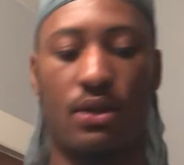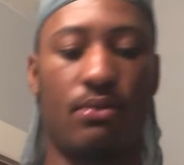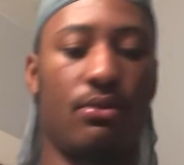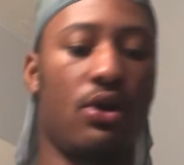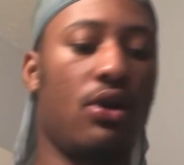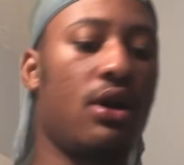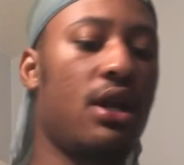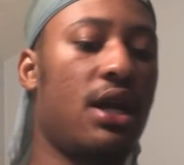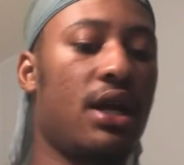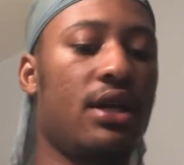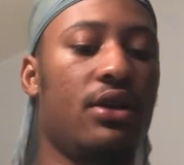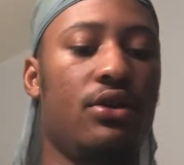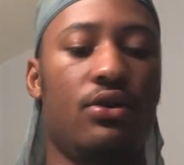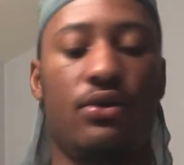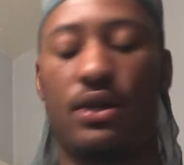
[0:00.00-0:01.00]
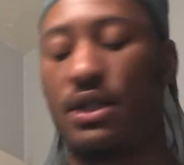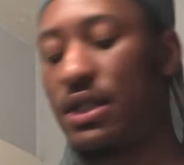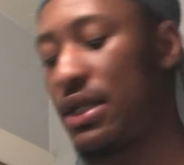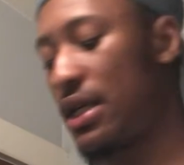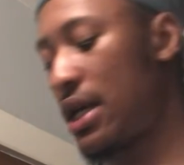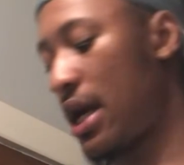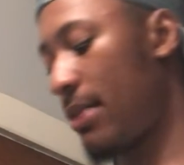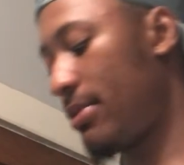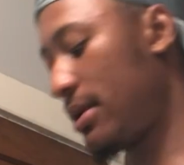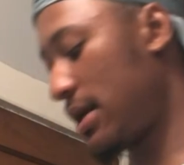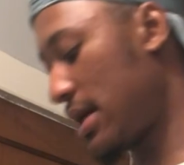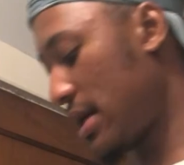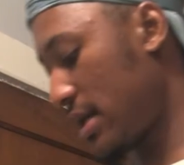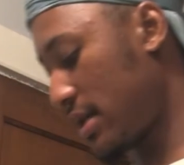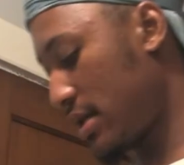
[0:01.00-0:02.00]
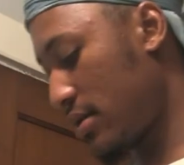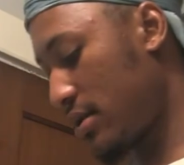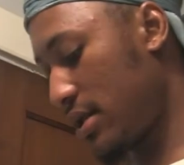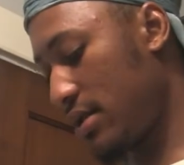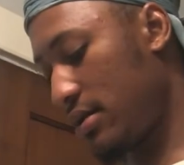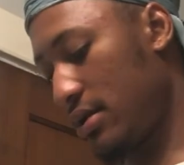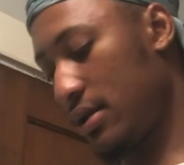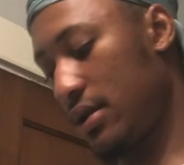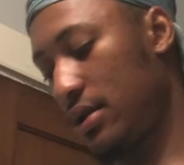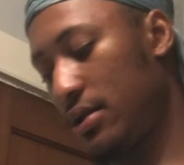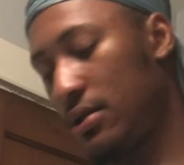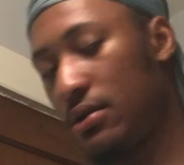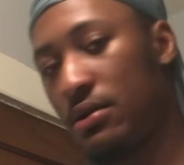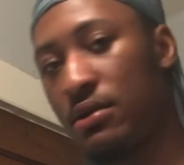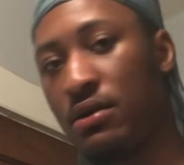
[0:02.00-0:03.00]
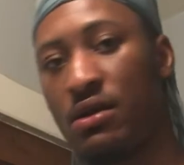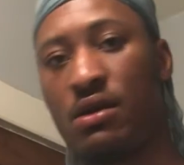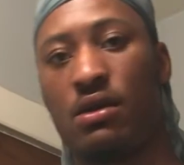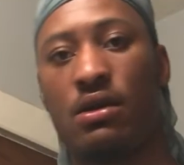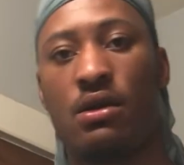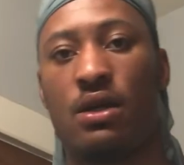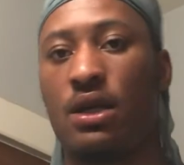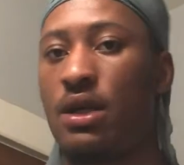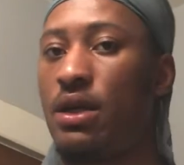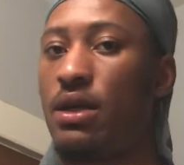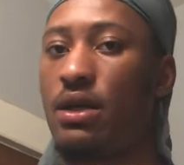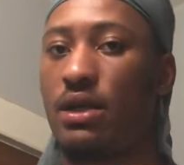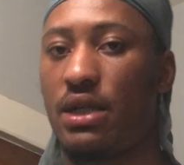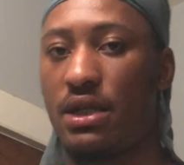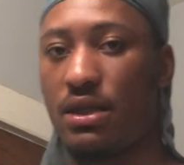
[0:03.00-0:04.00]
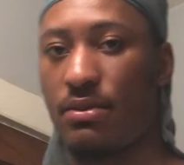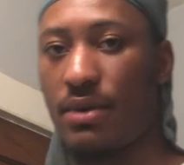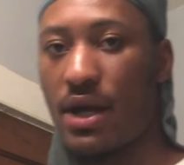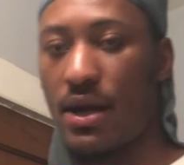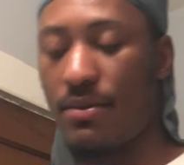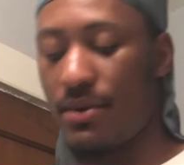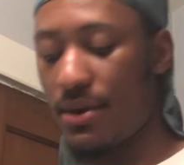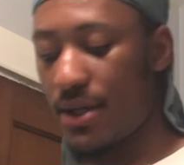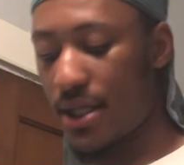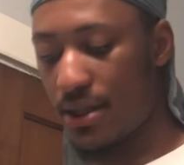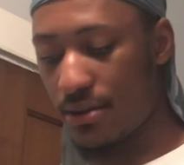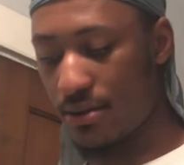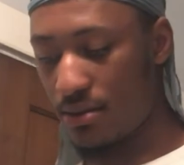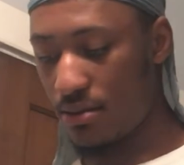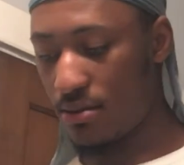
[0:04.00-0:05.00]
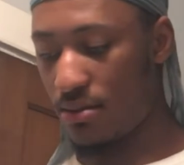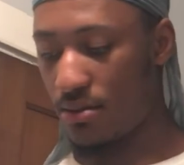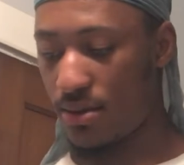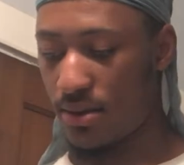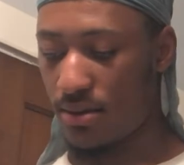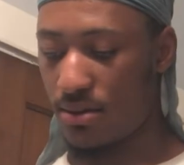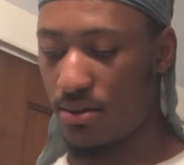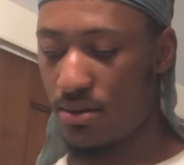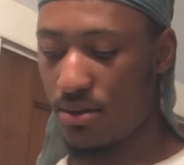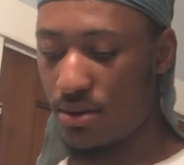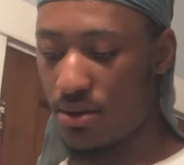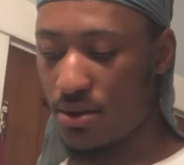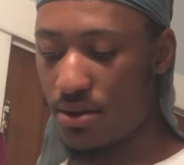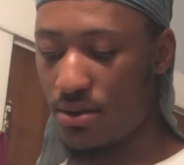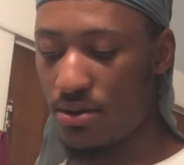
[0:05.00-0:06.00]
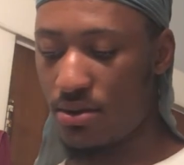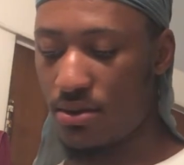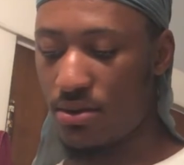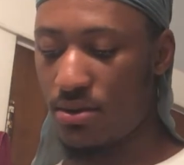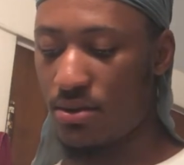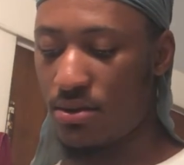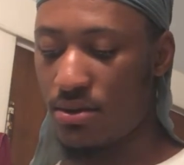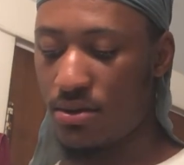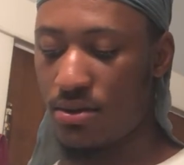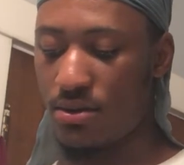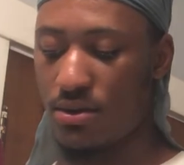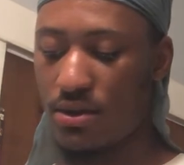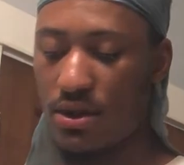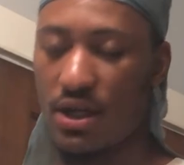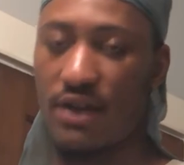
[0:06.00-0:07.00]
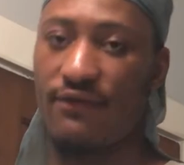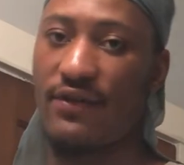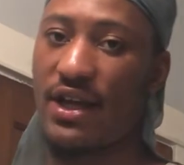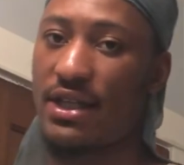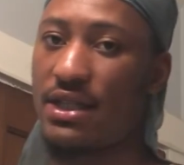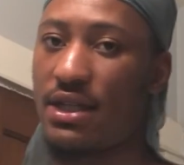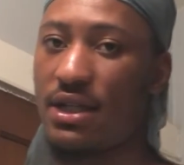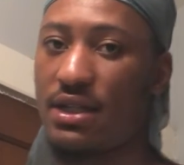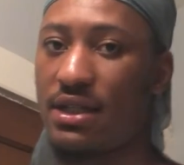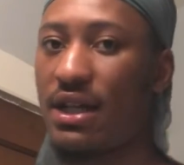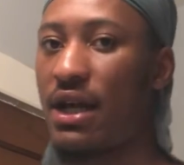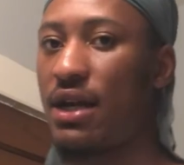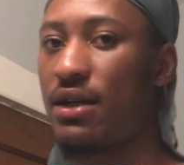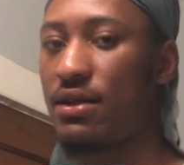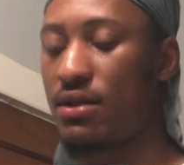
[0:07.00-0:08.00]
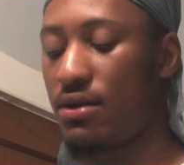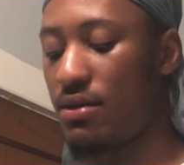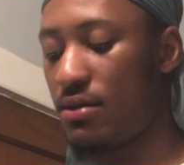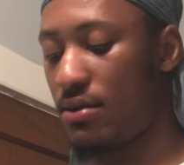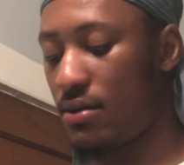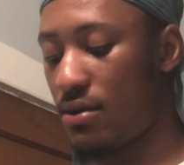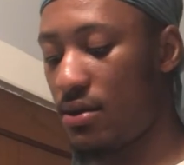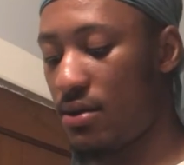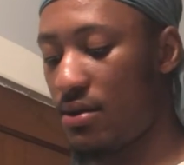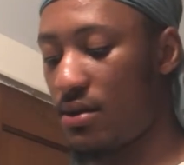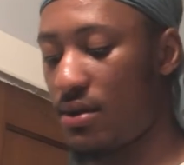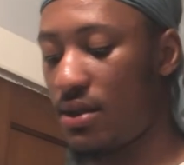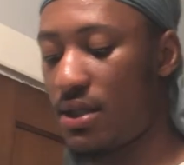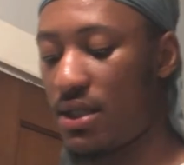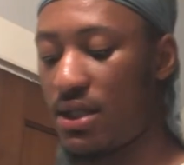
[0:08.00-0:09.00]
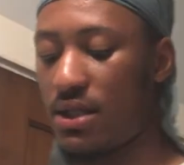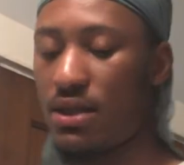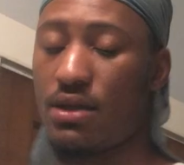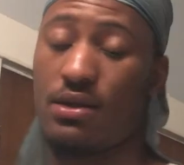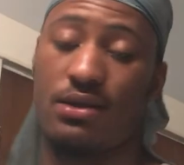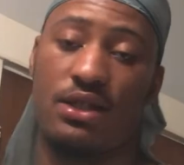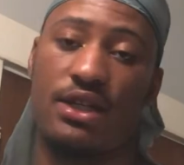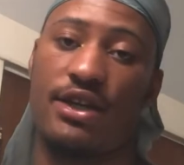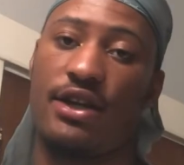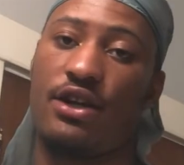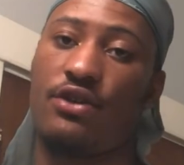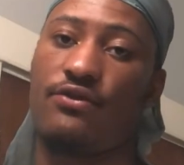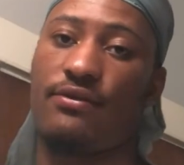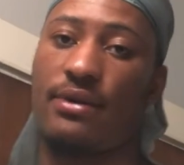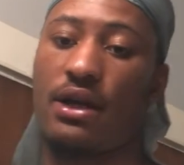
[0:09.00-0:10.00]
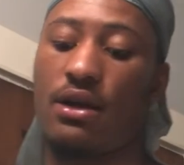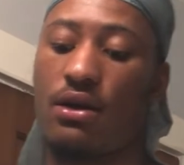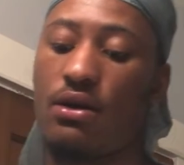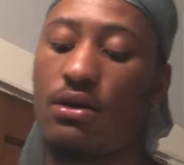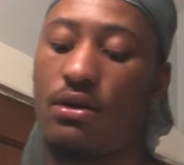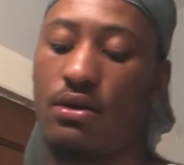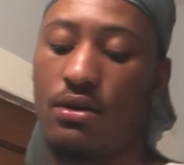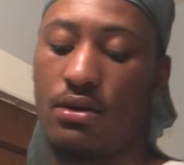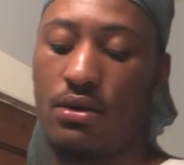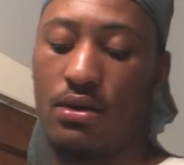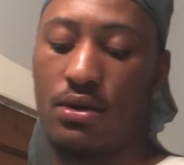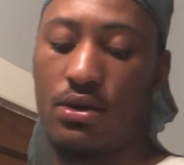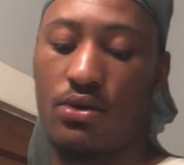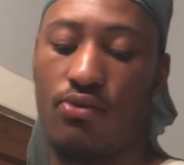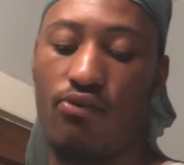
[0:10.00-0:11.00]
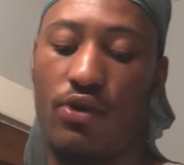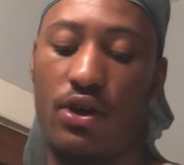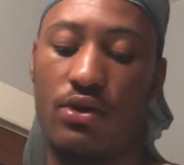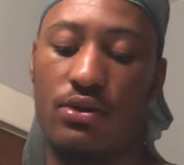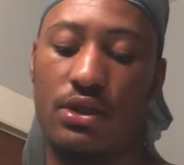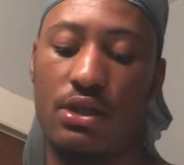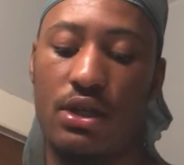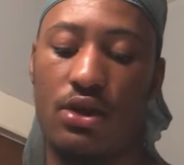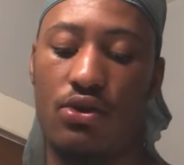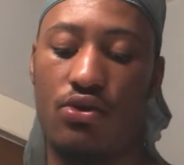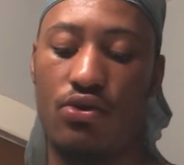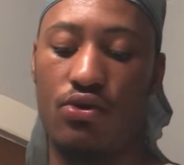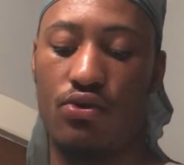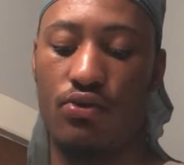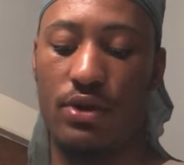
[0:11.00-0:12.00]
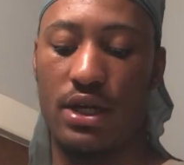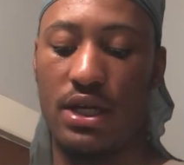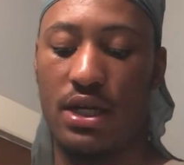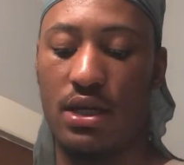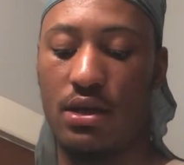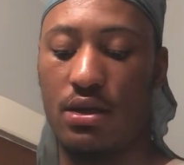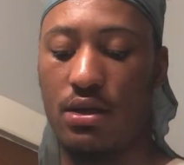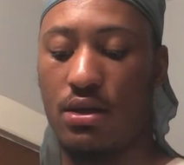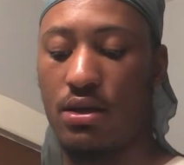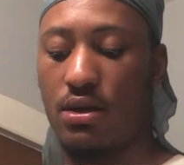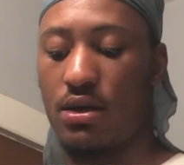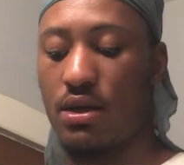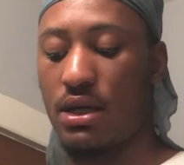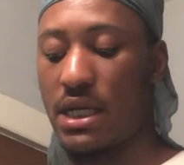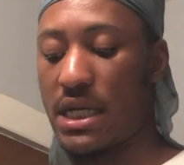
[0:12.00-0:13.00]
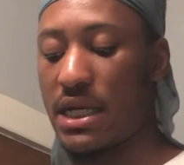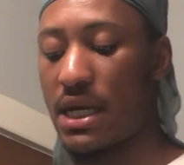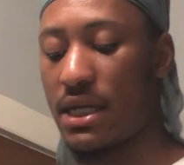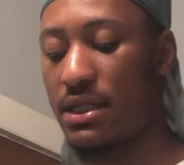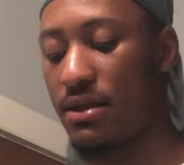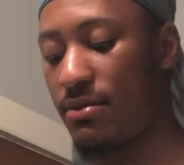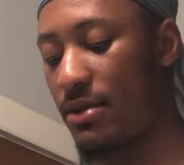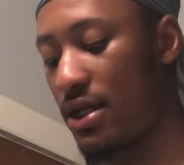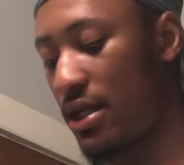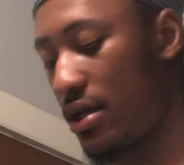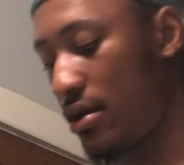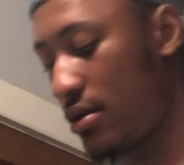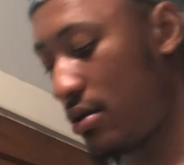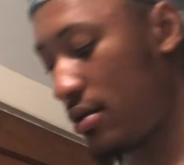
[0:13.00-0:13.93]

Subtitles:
But all I could do is capitalize on it and get some paper. You know, invest in the stocks. Because 10 years from now, we gonna see who really got some money.